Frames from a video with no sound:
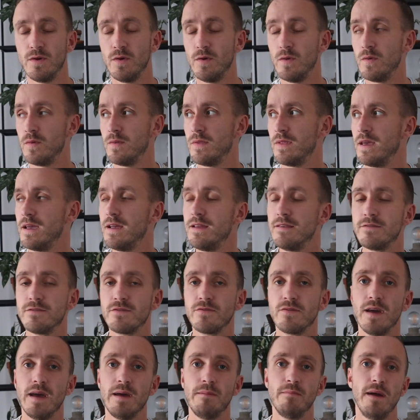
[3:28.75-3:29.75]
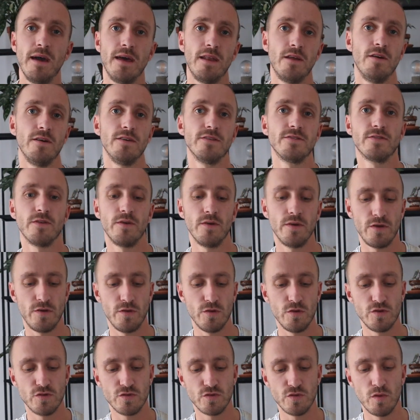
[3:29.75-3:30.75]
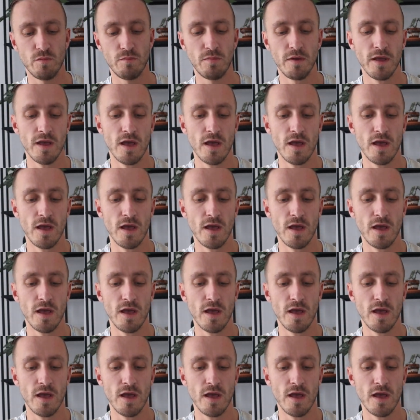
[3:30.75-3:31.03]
on Instagram and also on YouTube